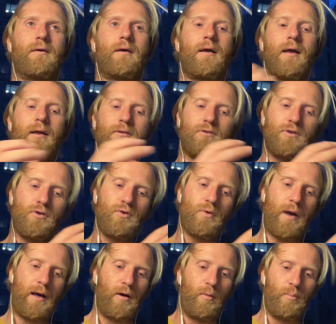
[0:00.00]
and you
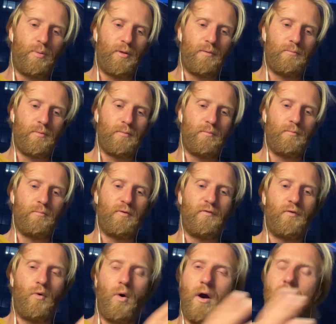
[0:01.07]
help them
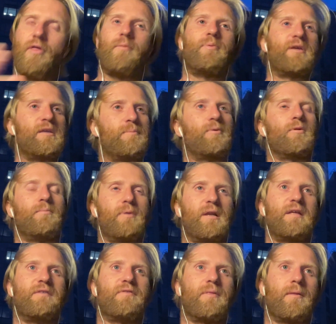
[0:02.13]
before other people
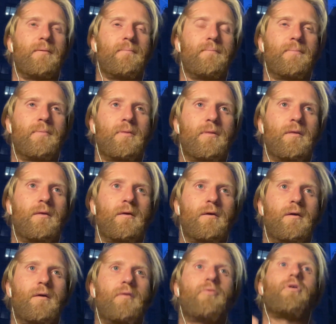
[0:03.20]
believe in them,
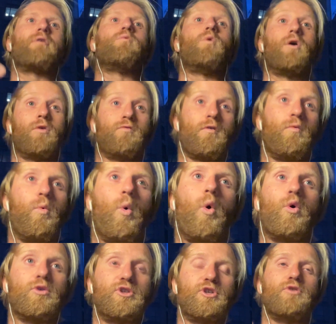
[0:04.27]
they will
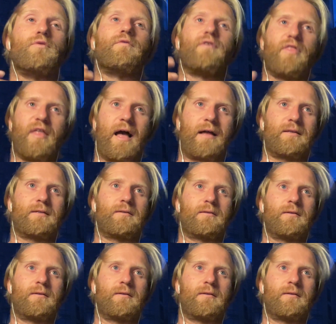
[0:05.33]
reward you for that.